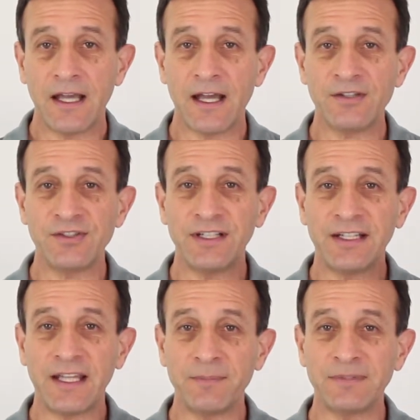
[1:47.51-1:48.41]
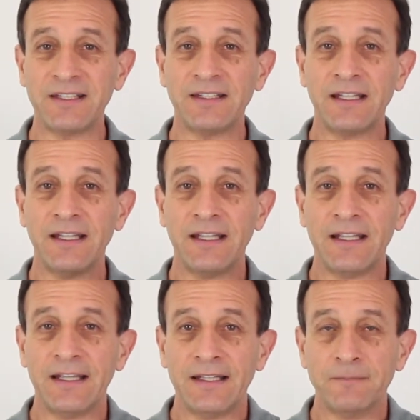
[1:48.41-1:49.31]
And she kept
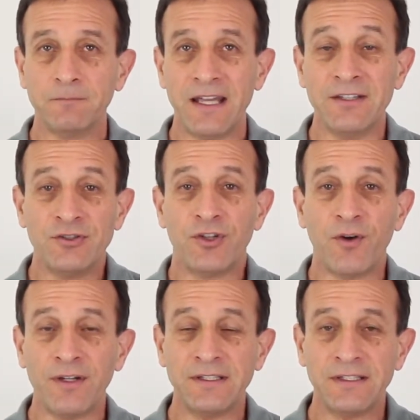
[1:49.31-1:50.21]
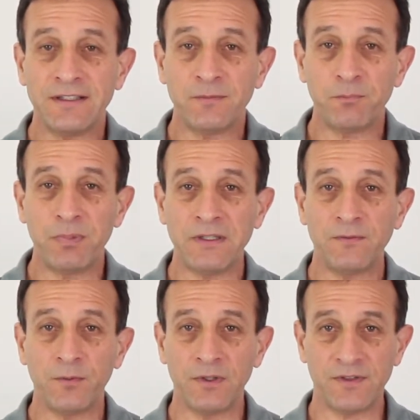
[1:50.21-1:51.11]
enjoying this
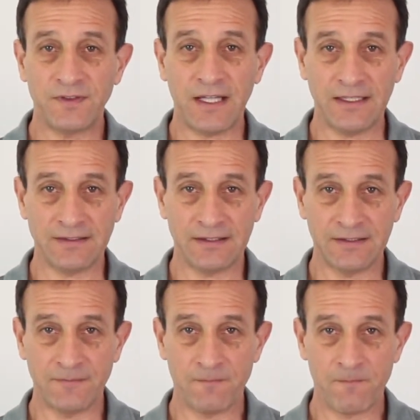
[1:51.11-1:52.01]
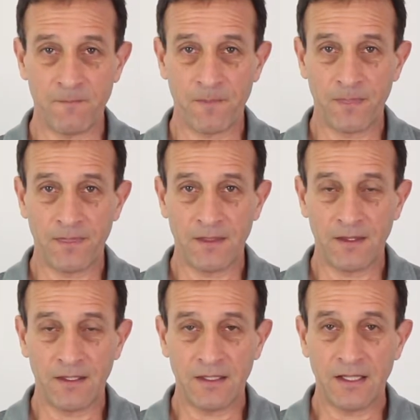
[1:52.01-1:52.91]
peaceful state.
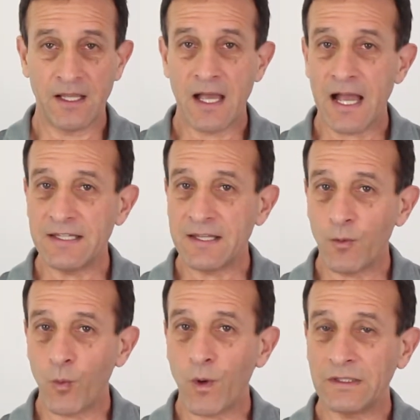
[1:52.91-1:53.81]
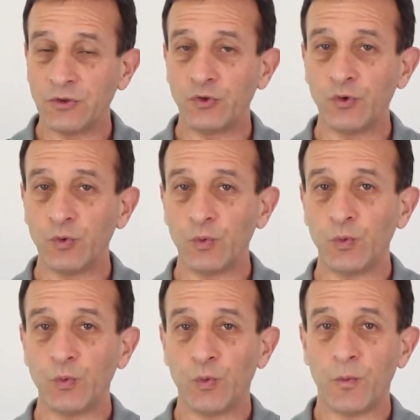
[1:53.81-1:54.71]
I didn't want
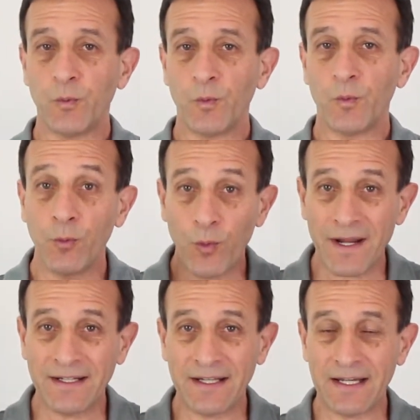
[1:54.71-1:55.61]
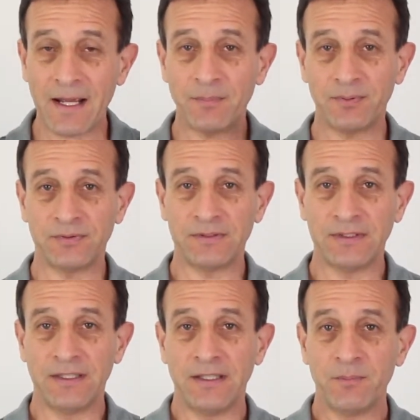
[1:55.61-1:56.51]
to wake her up
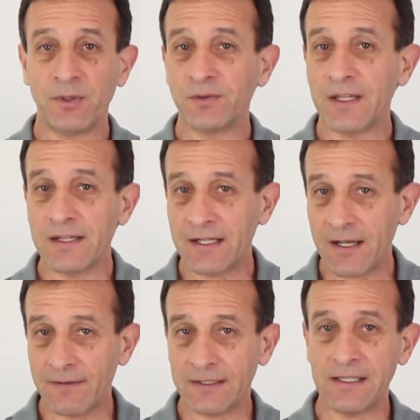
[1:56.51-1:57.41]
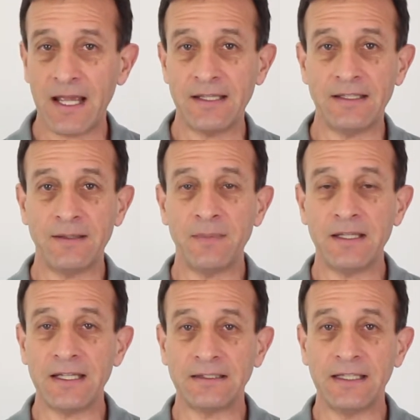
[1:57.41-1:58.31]
because I didn't have a client
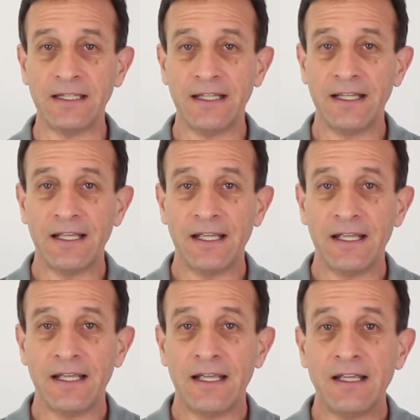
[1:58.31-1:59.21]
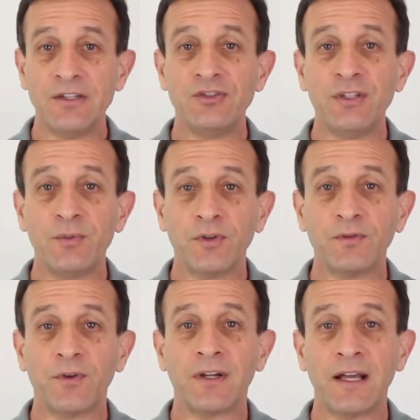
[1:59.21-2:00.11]
immediately. She was
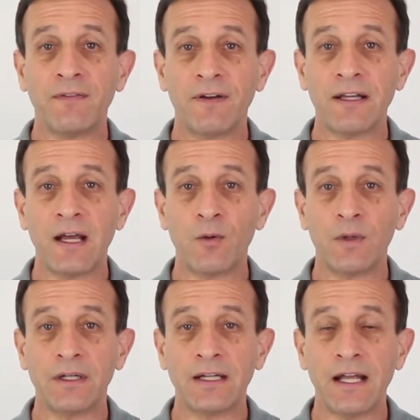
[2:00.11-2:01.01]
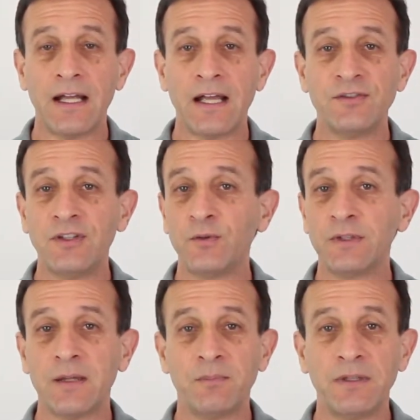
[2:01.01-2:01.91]
for half an hour and she
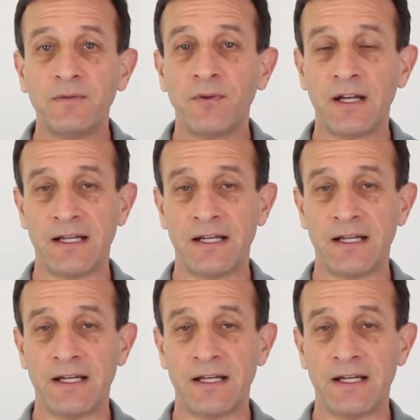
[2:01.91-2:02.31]
could have been for